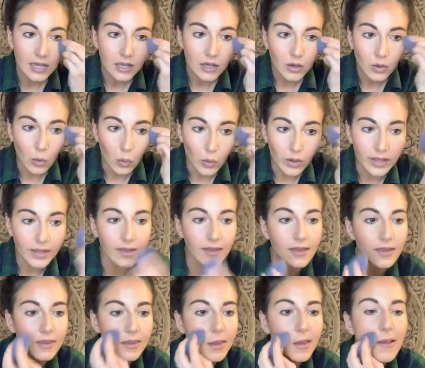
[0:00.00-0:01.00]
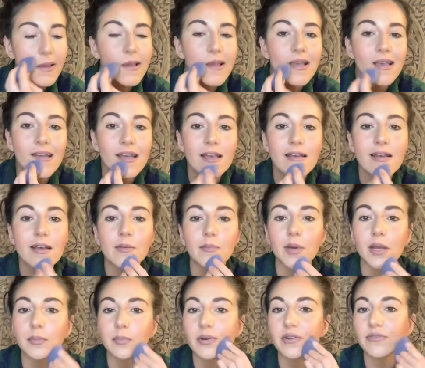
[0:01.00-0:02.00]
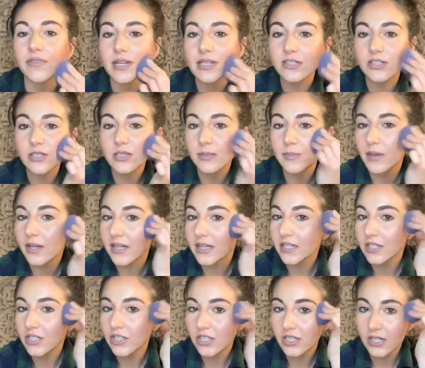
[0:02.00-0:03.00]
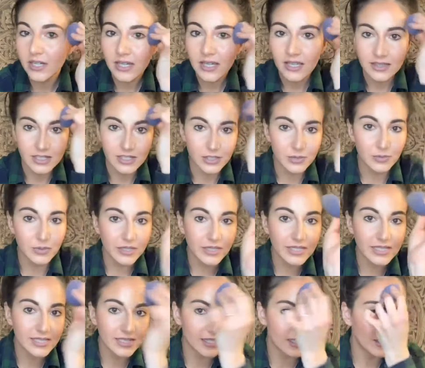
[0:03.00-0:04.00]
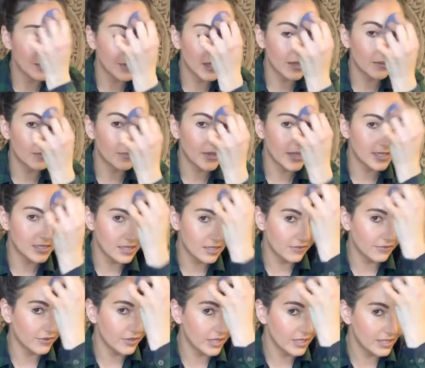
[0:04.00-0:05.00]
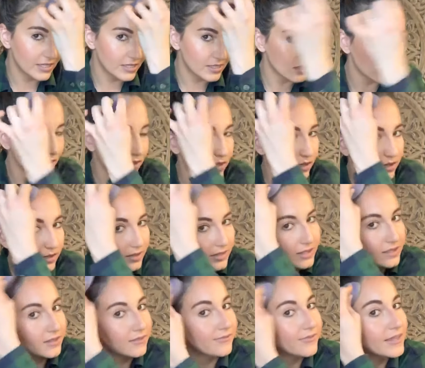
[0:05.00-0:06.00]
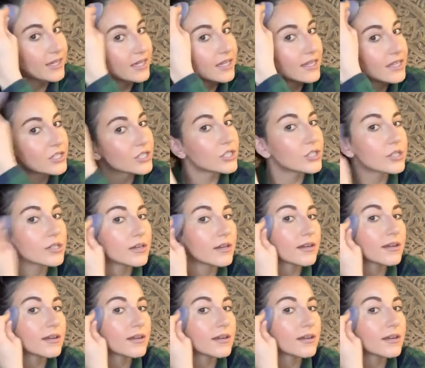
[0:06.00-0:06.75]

with my perfector sponge. This really does make a big difference on the finish.